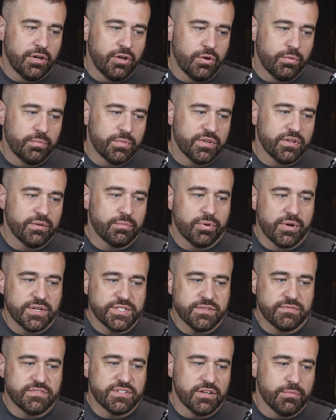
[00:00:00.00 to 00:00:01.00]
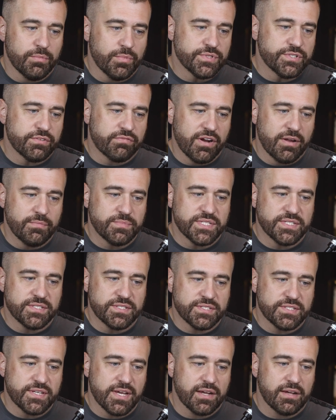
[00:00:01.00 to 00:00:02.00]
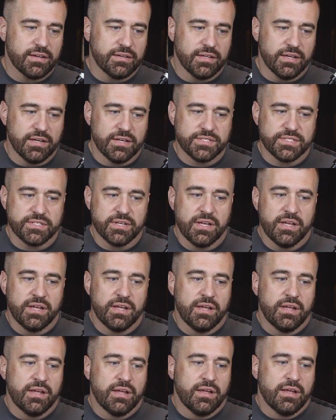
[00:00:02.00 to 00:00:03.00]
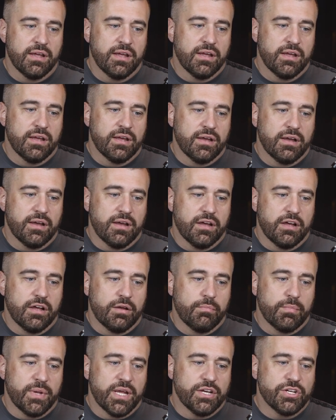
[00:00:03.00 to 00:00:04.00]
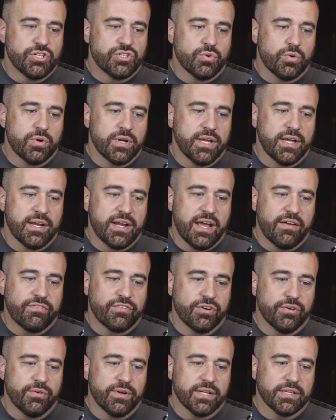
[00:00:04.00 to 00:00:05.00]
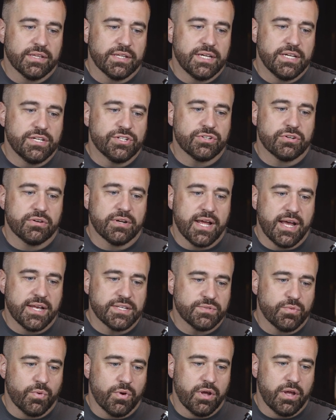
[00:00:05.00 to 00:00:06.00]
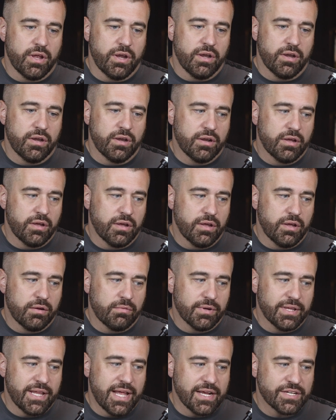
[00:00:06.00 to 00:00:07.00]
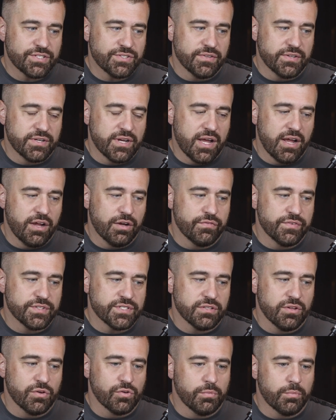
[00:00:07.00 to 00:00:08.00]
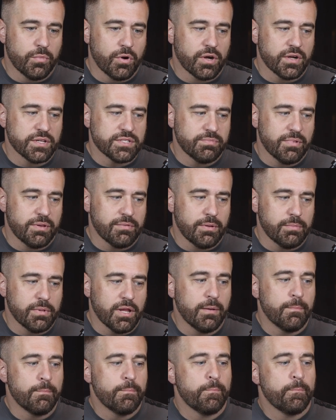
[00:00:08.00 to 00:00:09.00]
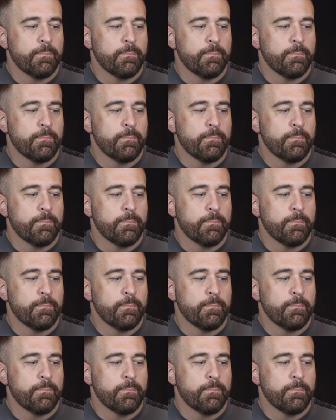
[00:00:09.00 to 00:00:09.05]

home to the impressive temples of Ramses II, yes, um, enjoy an afternoon at leisure in Aswan, uh, relax on the Nile, visit local markets, blah, blah, blah.